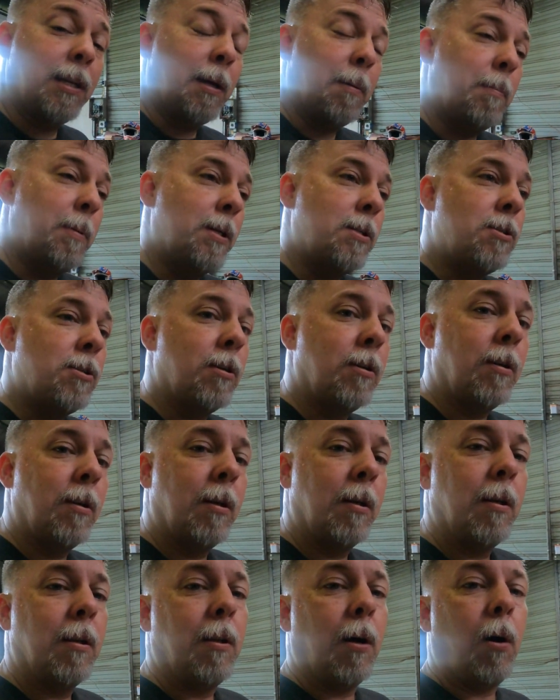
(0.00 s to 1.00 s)
I mentioned
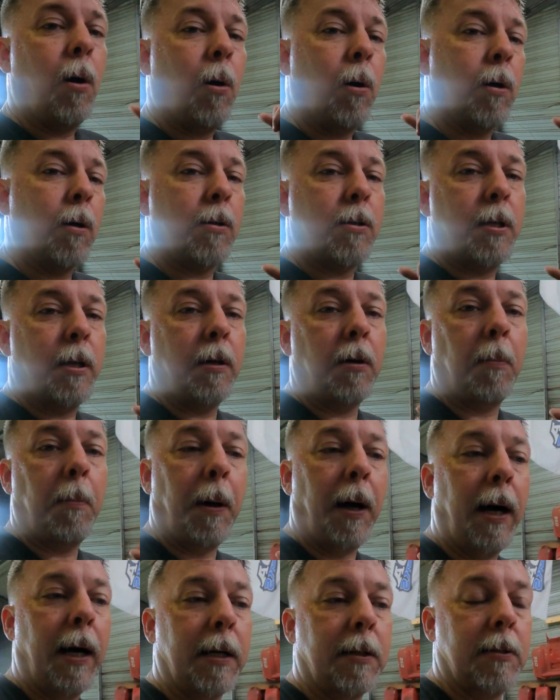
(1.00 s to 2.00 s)
the hardtail
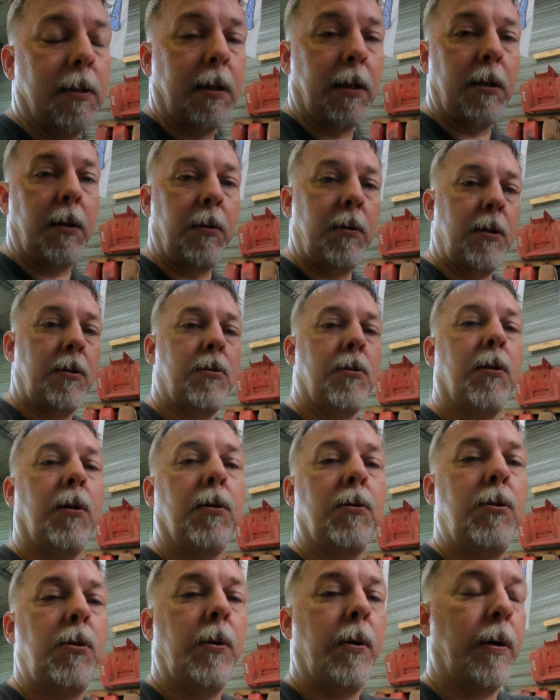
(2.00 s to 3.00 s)
bikes, and I know these are all
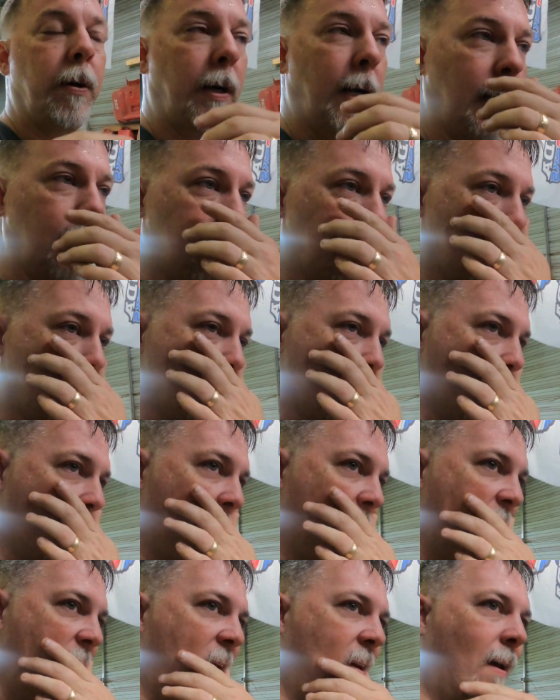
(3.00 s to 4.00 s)
200Xs.
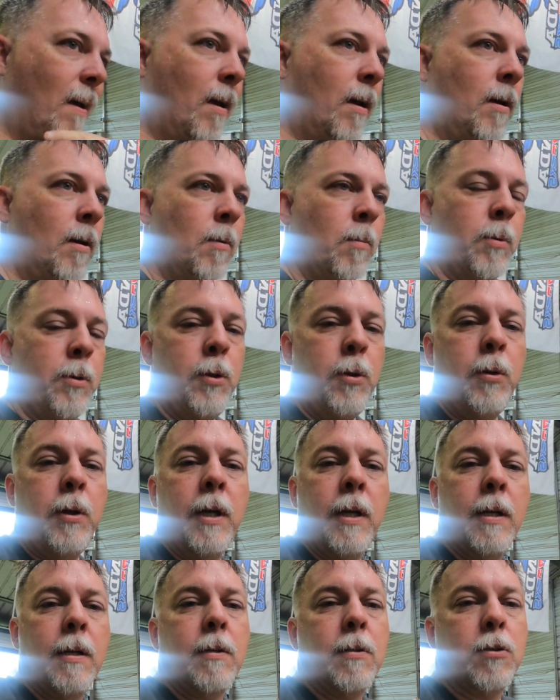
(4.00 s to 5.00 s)
When you
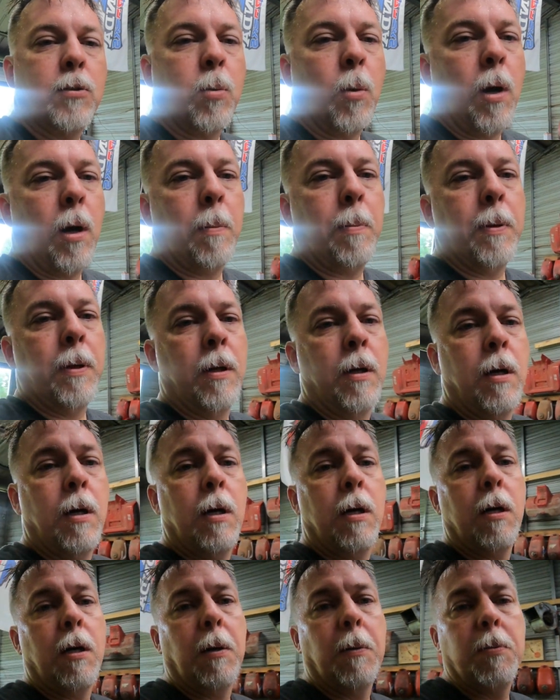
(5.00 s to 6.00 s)
get into swapping
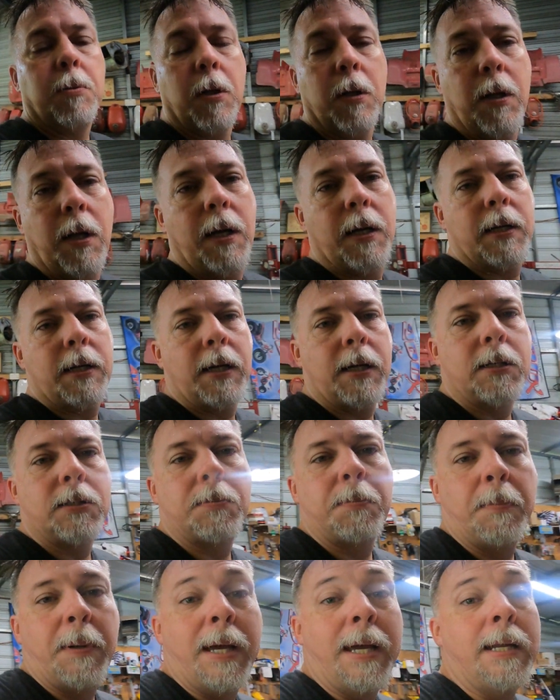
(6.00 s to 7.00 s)
hubs, a lot of guys
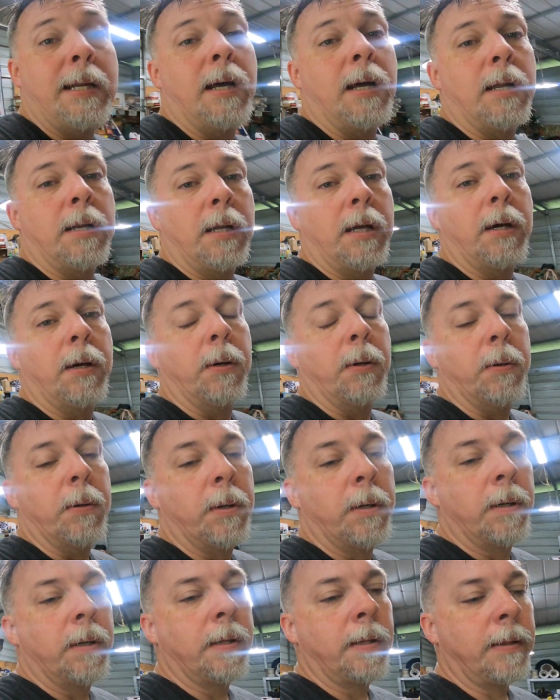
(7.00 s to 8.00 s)
may not know
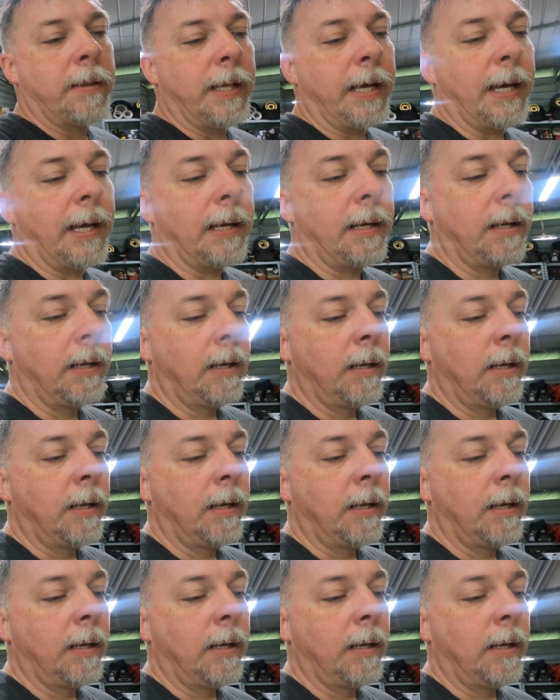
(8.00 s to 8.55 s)
that